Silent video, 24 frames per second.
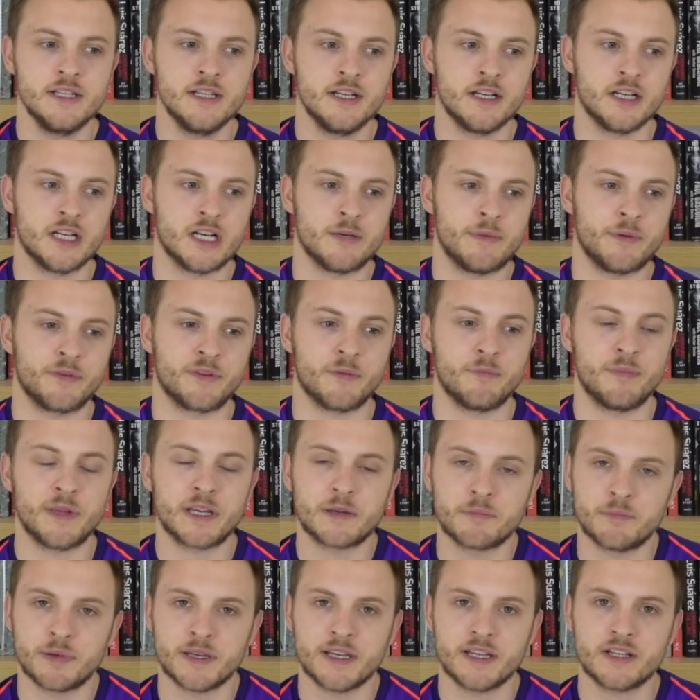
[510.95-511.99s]
Um, it was a
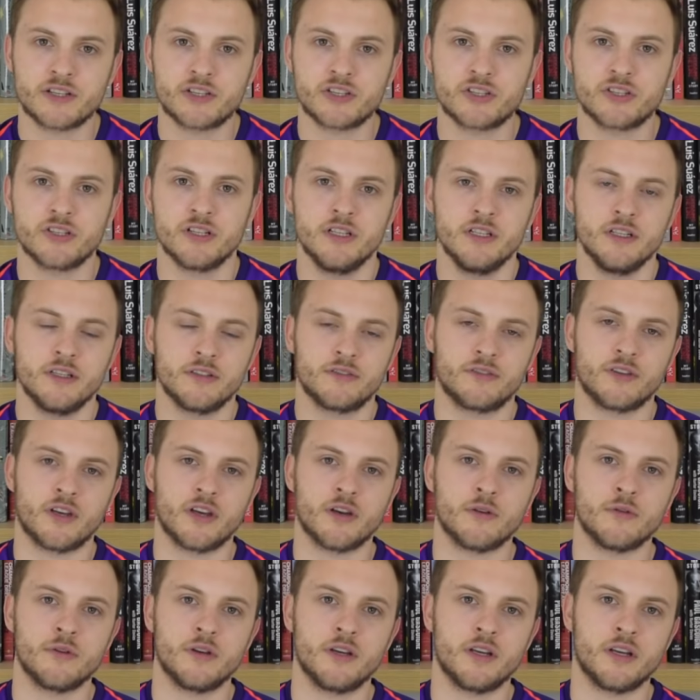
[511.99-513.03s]
big pitch.
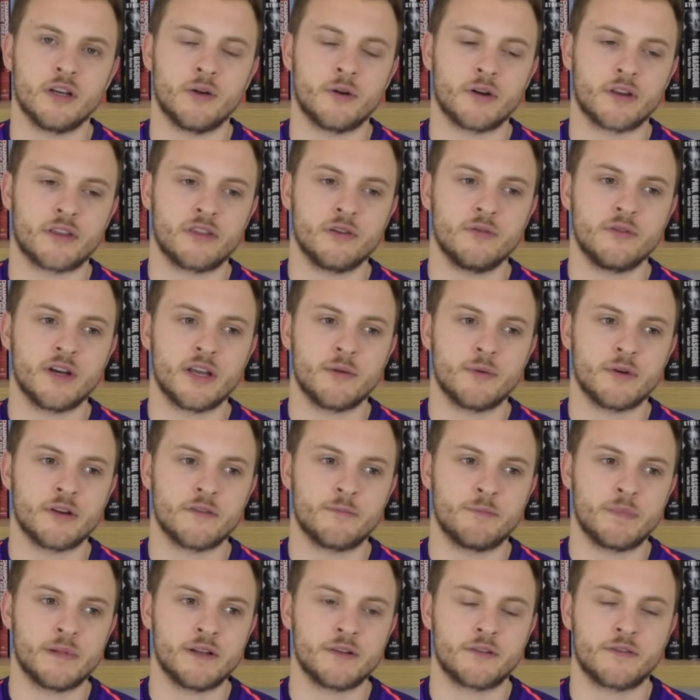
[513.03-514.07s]
So, you know, I'd have thought he would
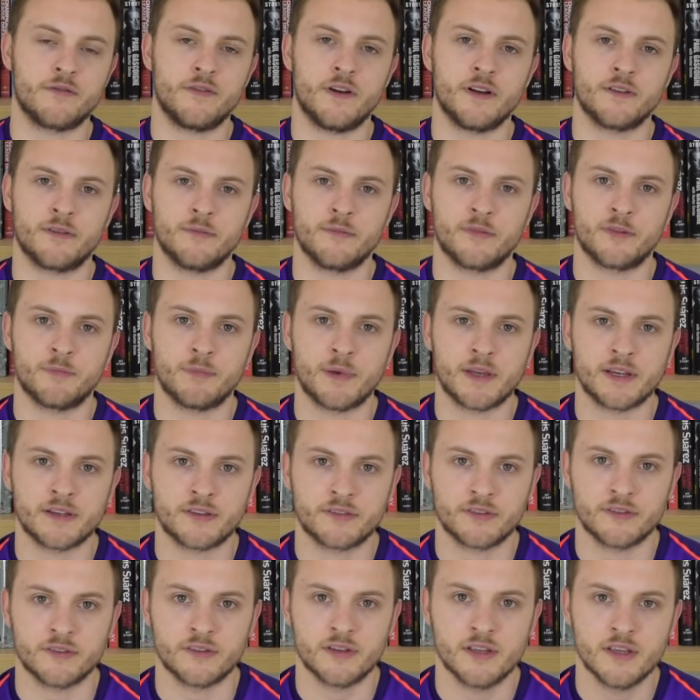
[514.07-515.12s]
have been able to find some
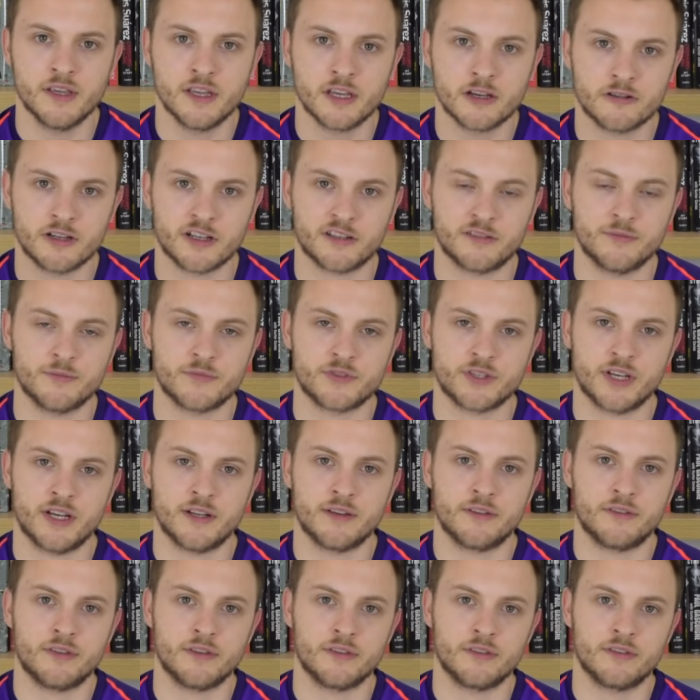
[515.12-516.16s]
space and create some
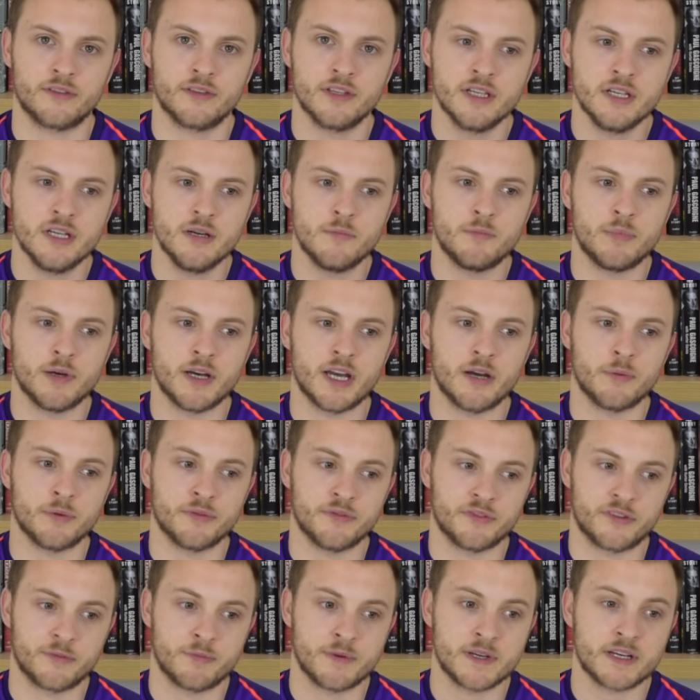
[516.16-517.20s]
chances but it
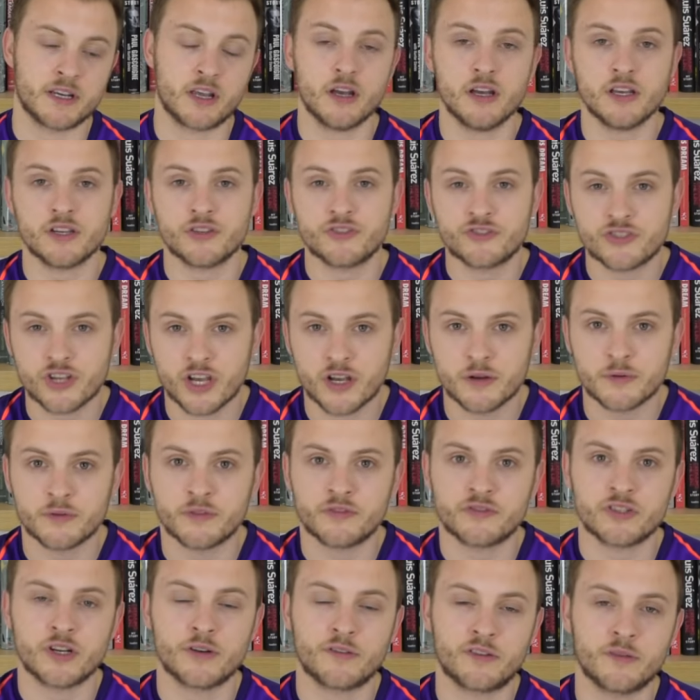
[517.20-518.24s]
wasn't to be. Curtis
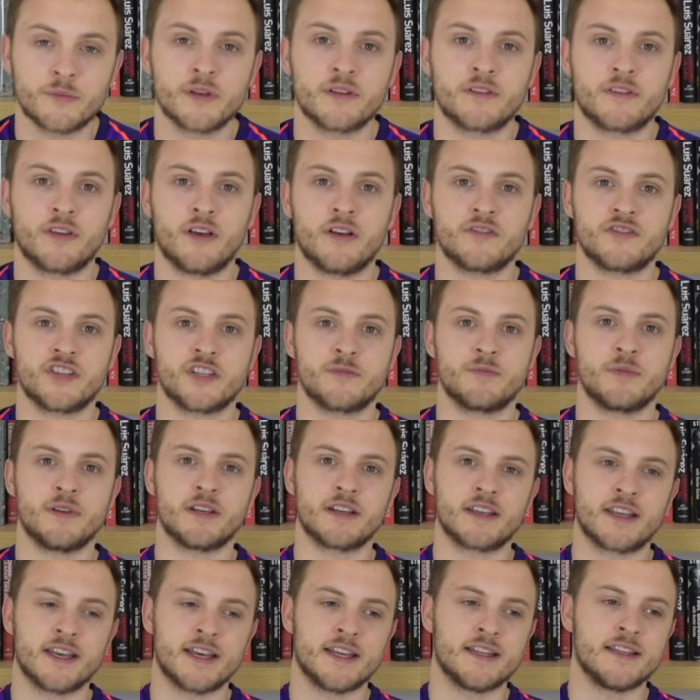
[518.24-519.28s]
Jones showed some good touches, but
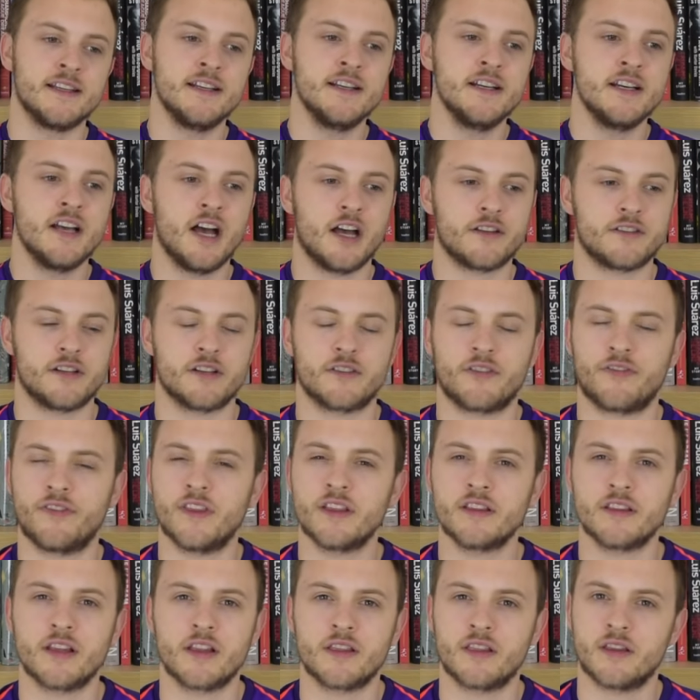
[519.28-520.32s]
again, I, I just
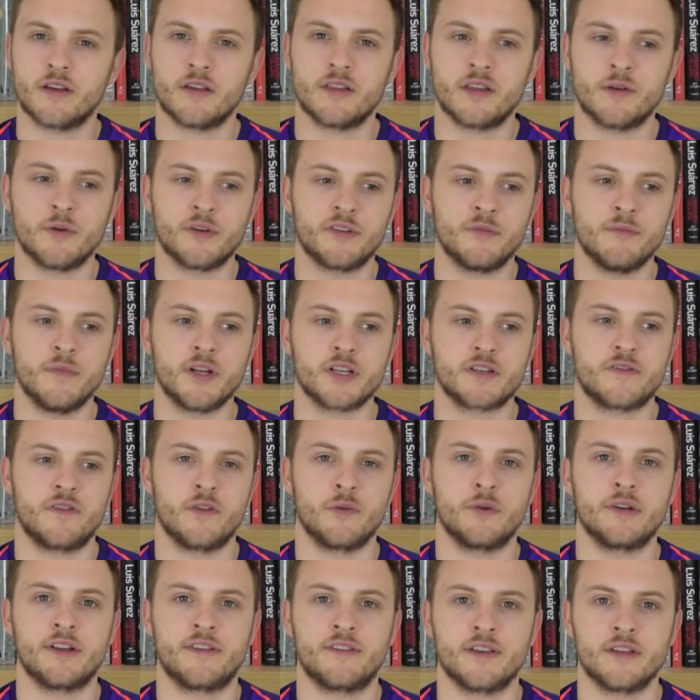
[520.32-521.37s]
think that there, there, wasn't much
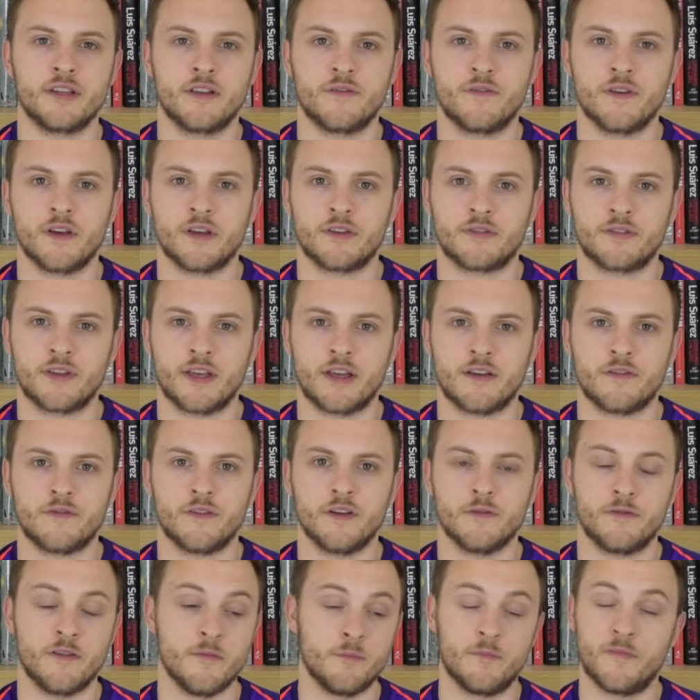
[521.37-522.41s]
fluidity in the first
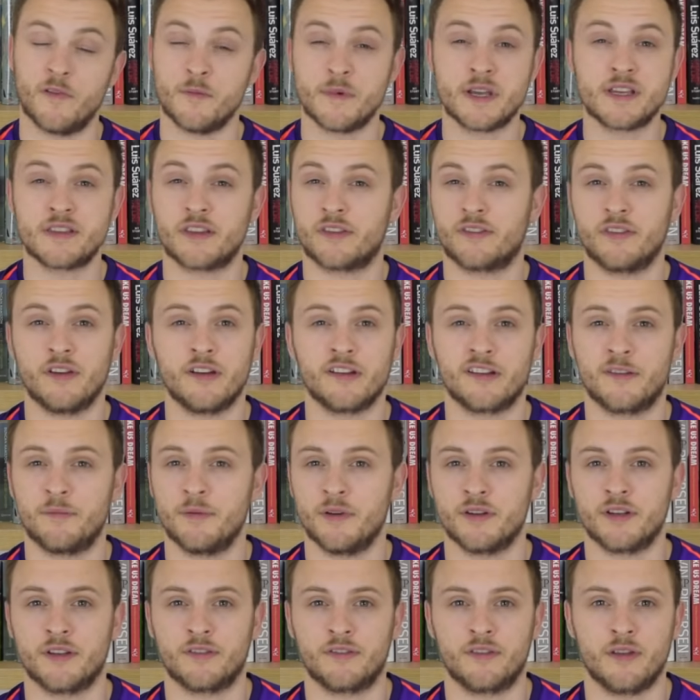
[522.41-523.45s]
half from, from either side, to be
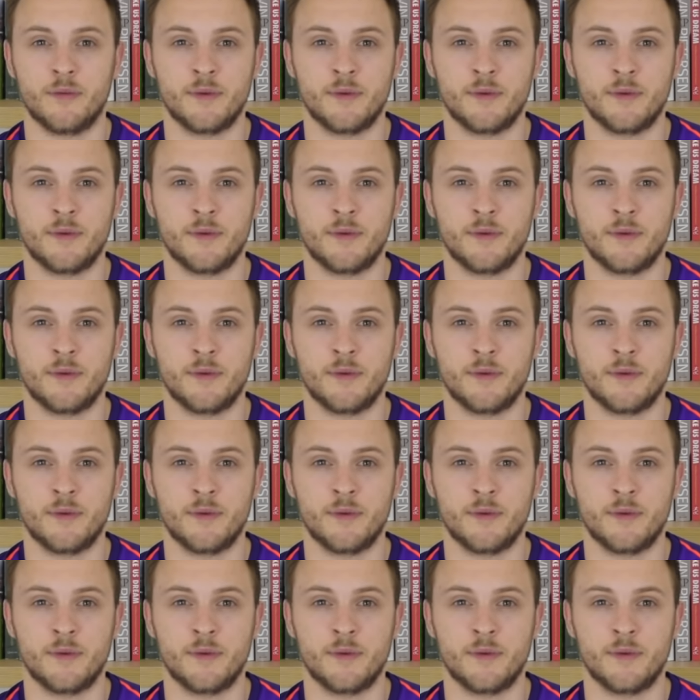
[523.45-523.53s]
honest.